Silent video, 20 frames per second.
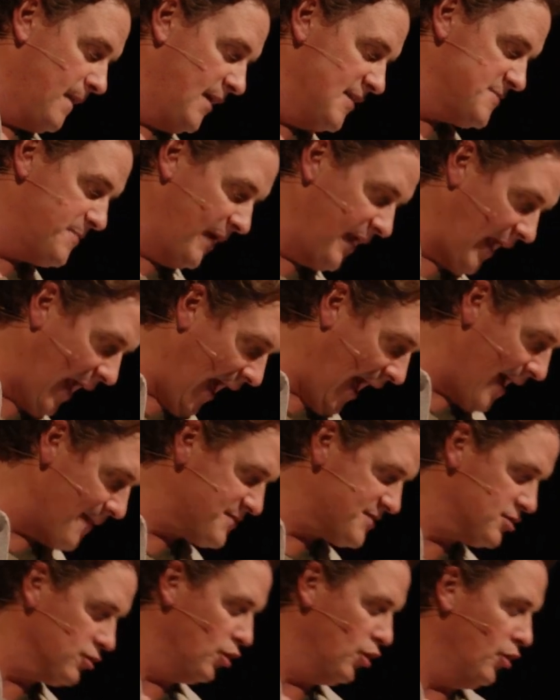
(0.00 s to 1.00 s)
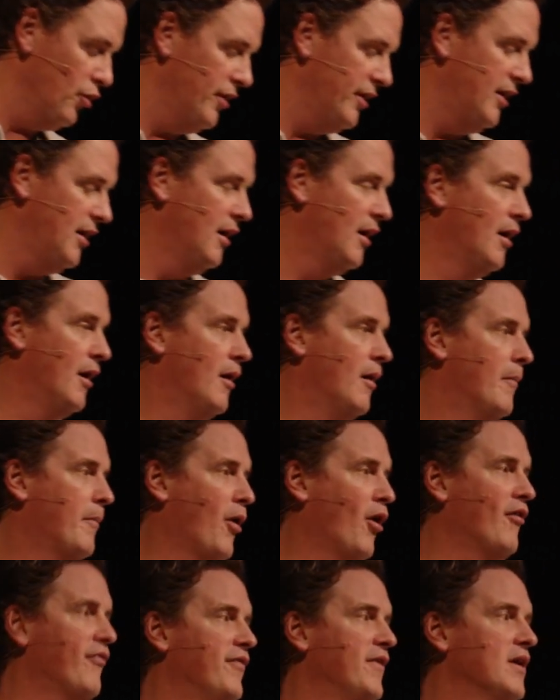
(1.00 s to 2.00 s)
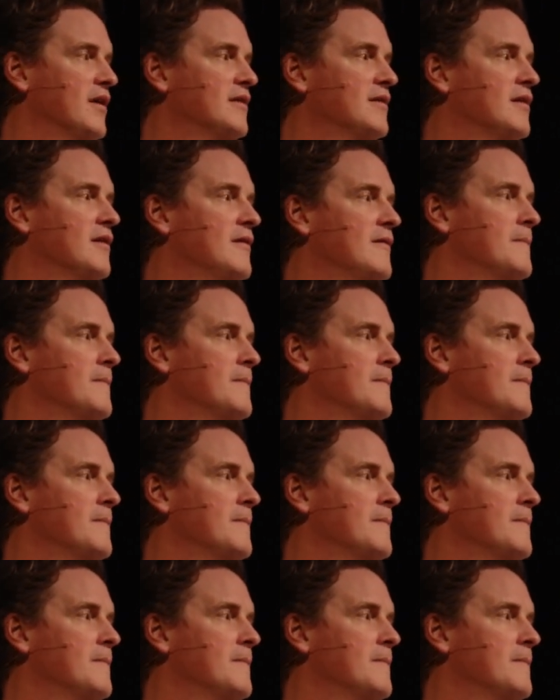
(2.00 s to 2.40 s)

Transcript: It's being absolutely perfect.